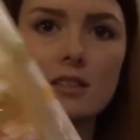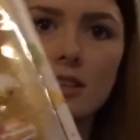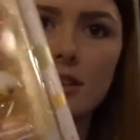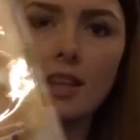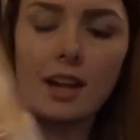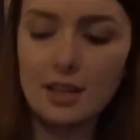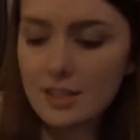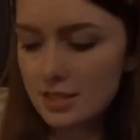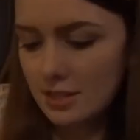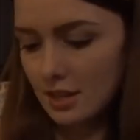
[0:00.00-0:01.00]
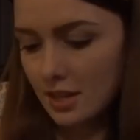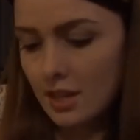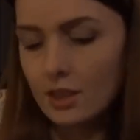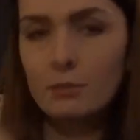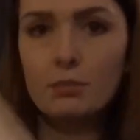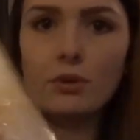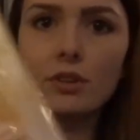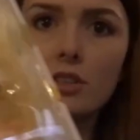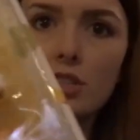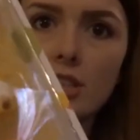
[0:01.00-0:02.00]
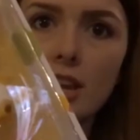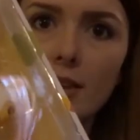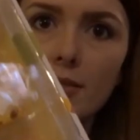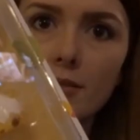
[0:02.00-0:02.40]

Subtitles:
and that is the brunch set